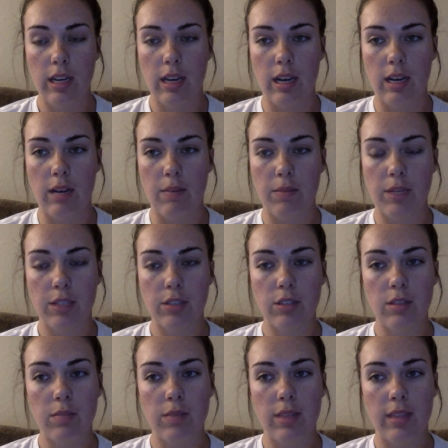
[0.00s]
that's
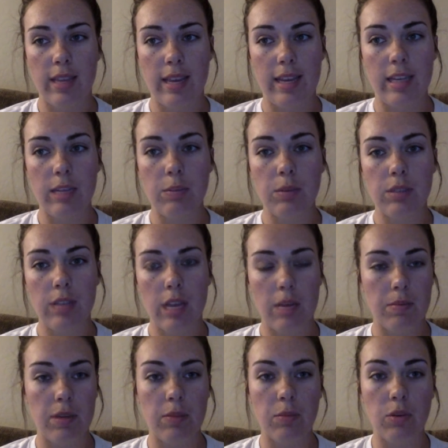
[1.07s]
going to mean that 80%
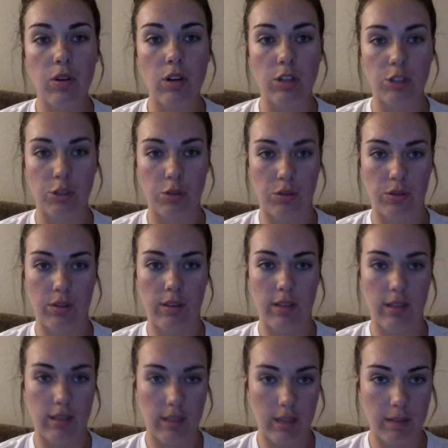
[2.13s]
of people are shorter than